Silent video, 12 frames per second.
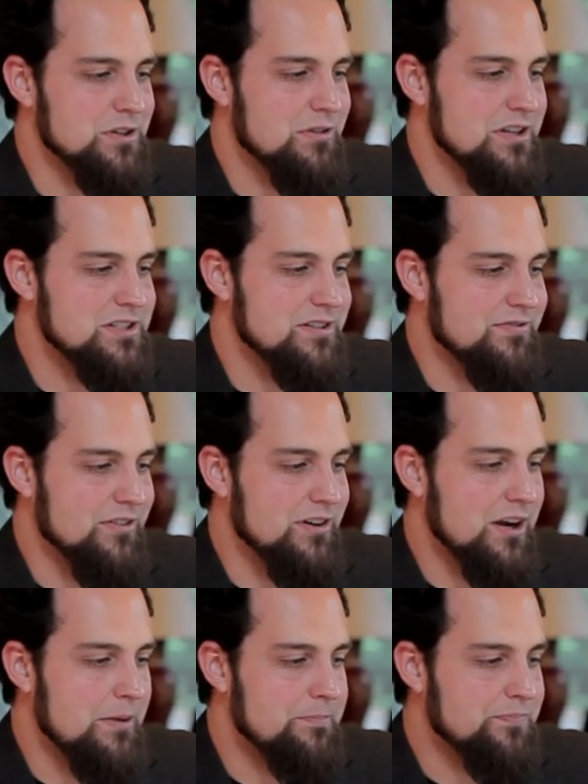that was arrested
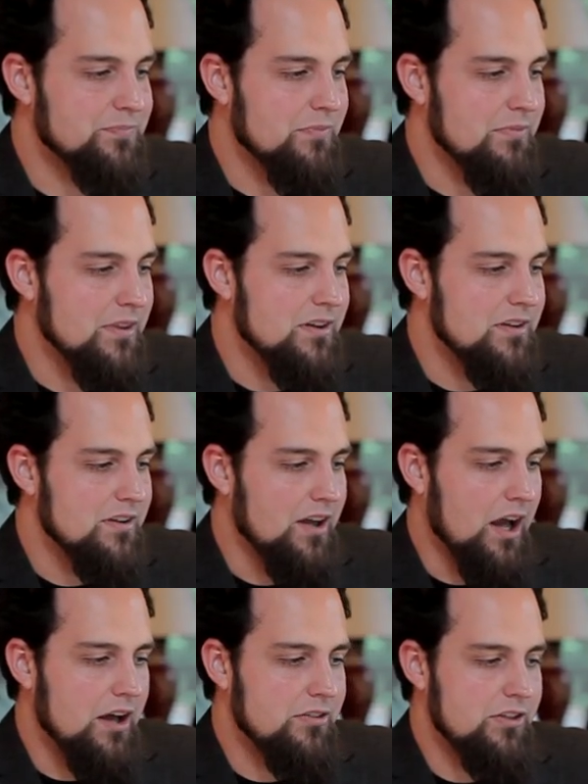for um,
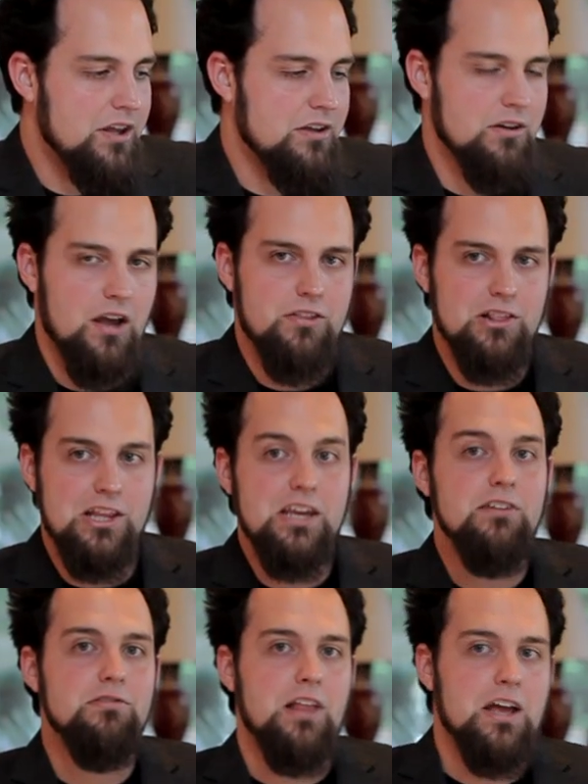uh, the uh,
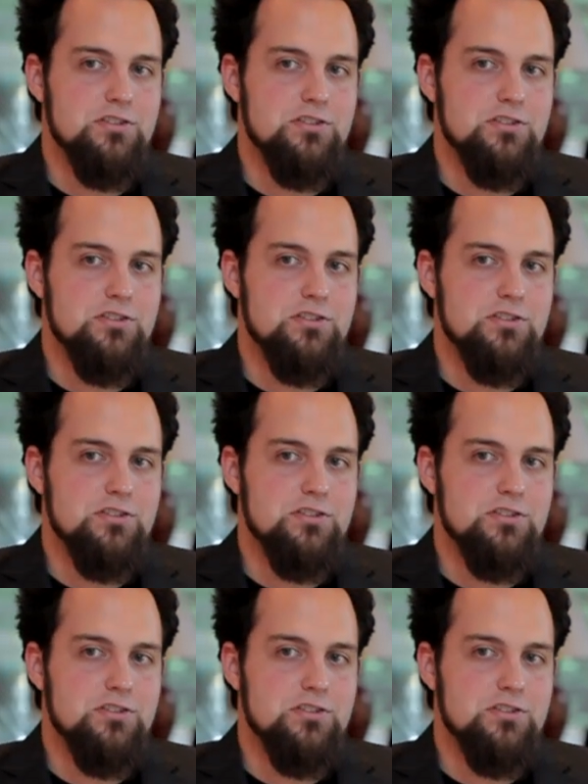League of